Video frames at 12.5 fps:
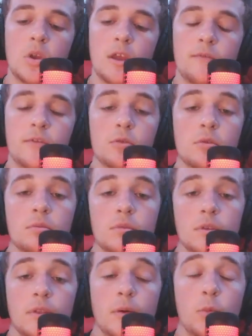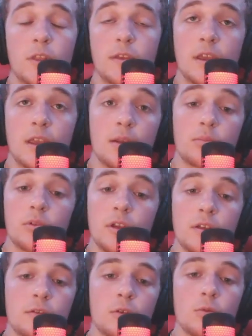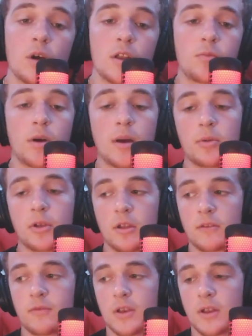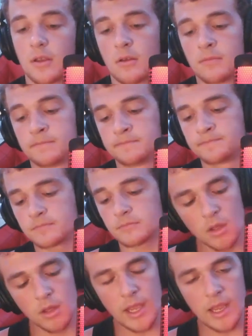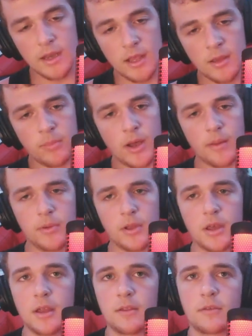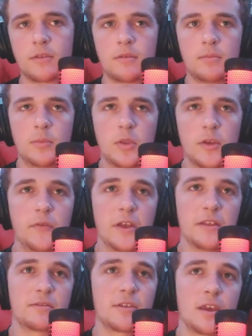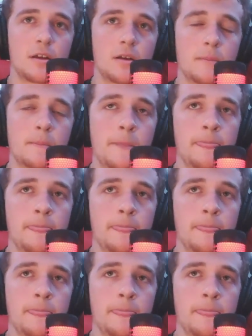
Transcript: If you, once again, please do watch Papa Guts' video. And in Papa Guts' defense here,